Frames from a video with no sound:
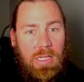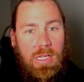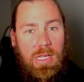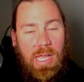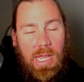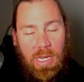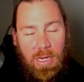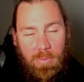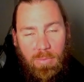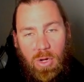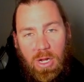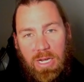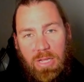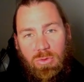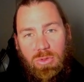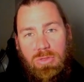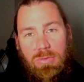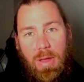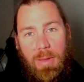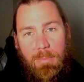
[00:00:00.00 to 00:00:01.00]
and Hermione
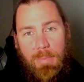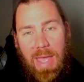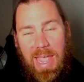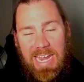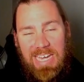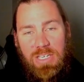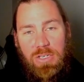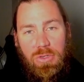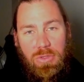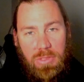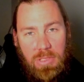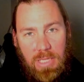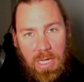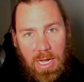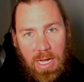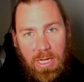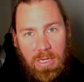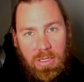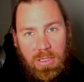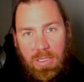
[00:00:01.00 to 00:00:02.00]
was my main used
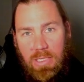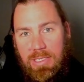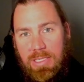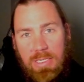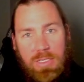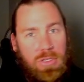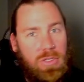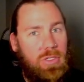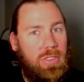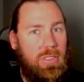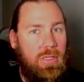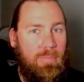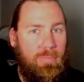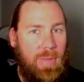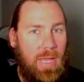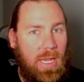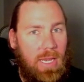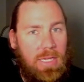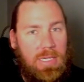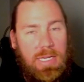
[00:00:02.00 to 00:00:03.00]
card. I did use a
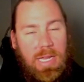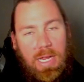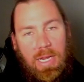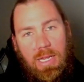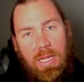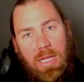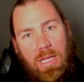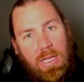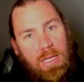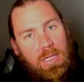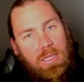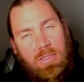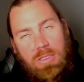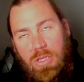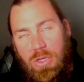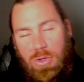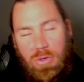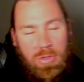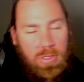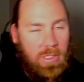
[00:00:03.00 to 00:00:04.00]
Bella deck,
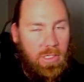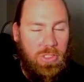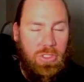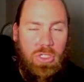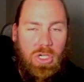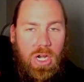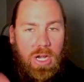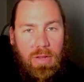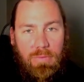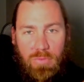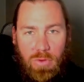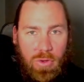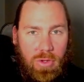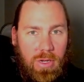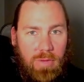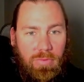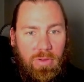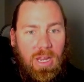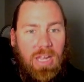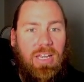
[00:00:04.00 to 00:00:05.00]
Newt, and I tried a few
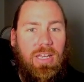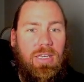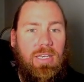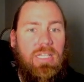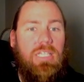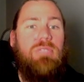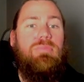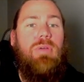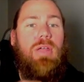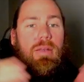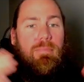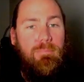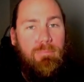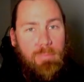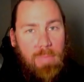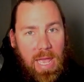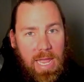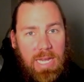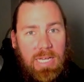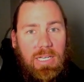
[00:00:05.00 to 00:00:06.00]
different other things, but
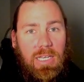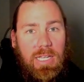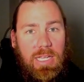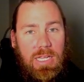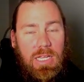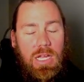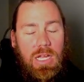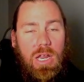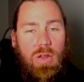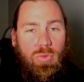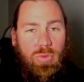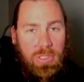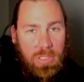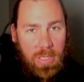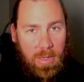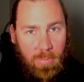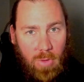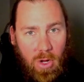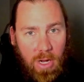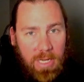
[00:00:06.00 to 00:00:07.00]
mainly it was
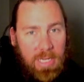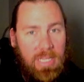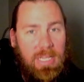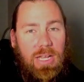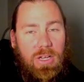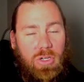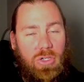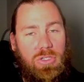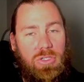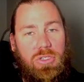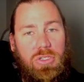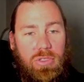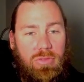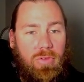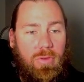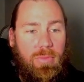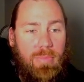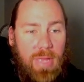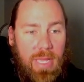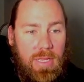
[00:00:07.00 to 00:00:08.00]
Hermione that got used
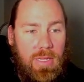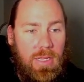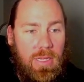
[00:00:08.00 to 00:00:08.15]
for me.